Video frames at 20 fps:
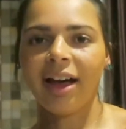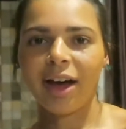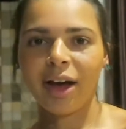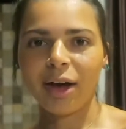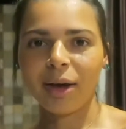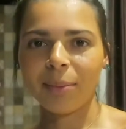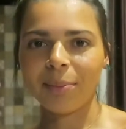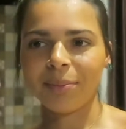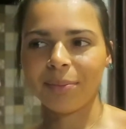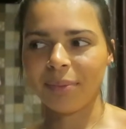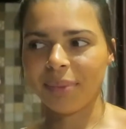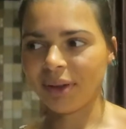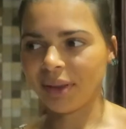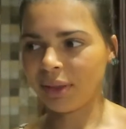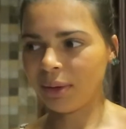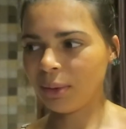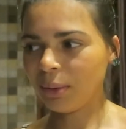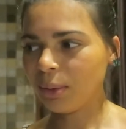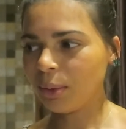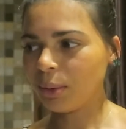But
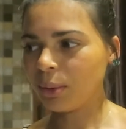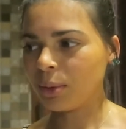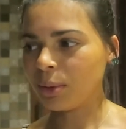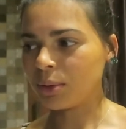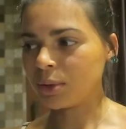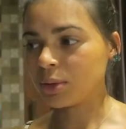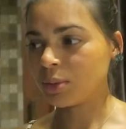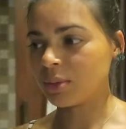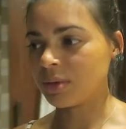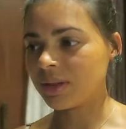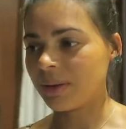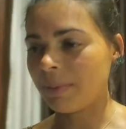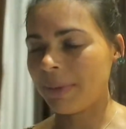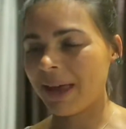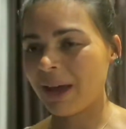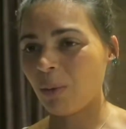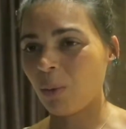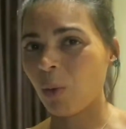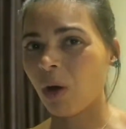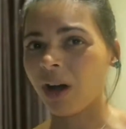the horse was a
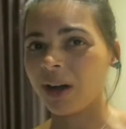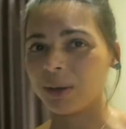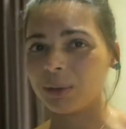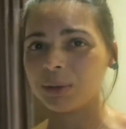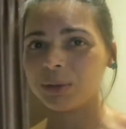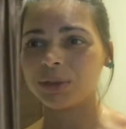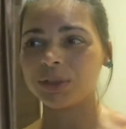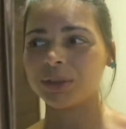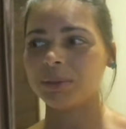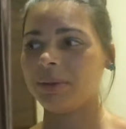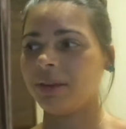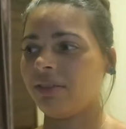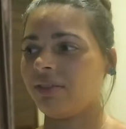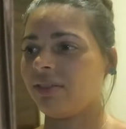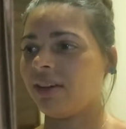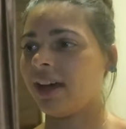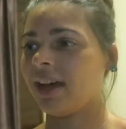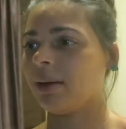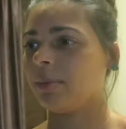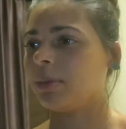bit wild, to be
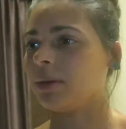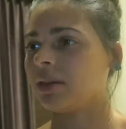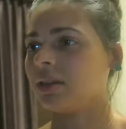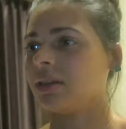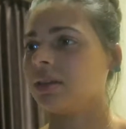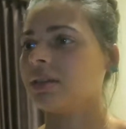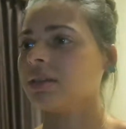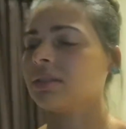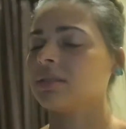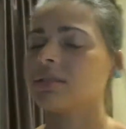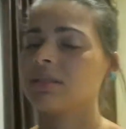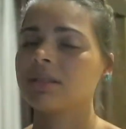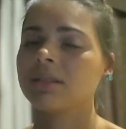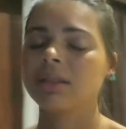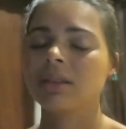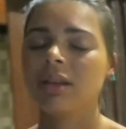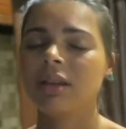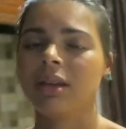fair, because